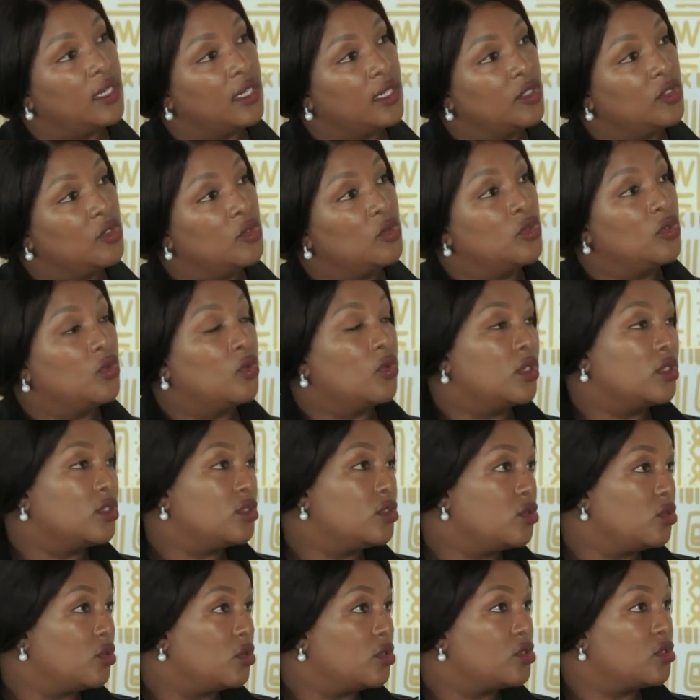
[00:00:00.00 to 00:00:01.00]
and you would
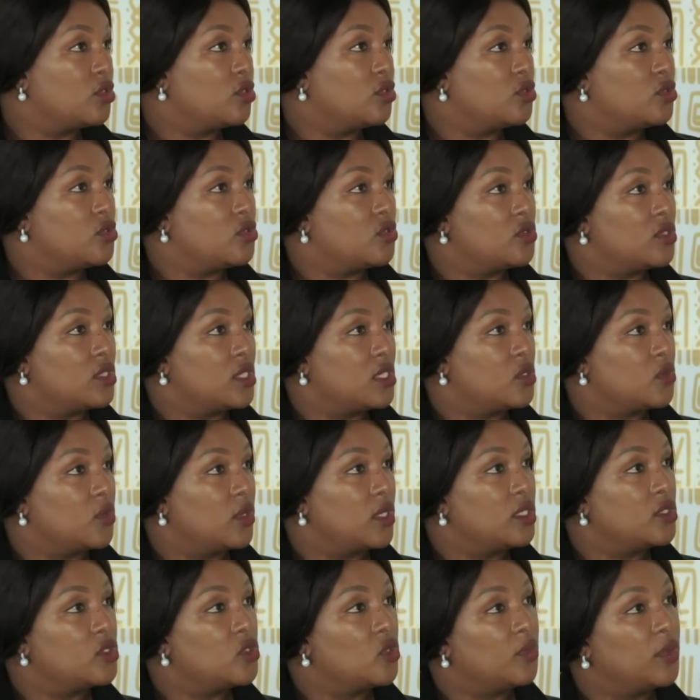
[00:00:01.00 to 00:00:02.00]
want to also use those as
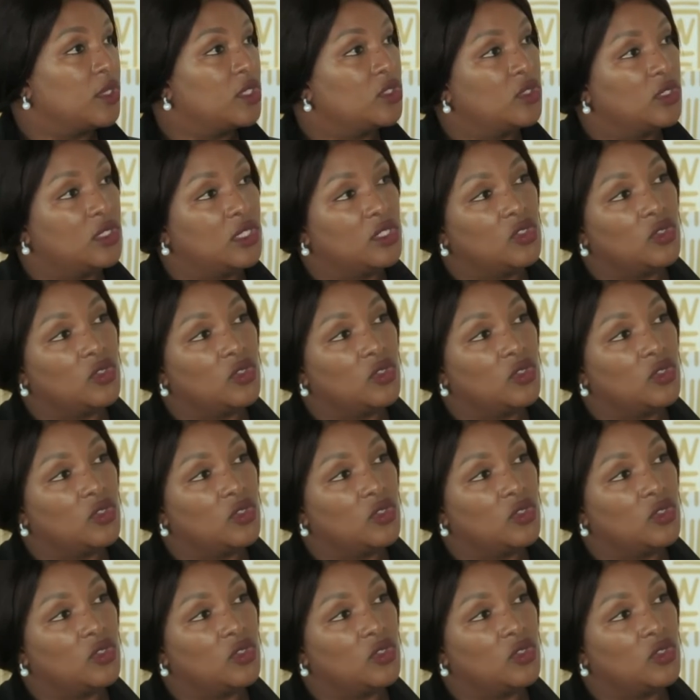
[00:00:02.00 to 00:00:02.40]
well so make sure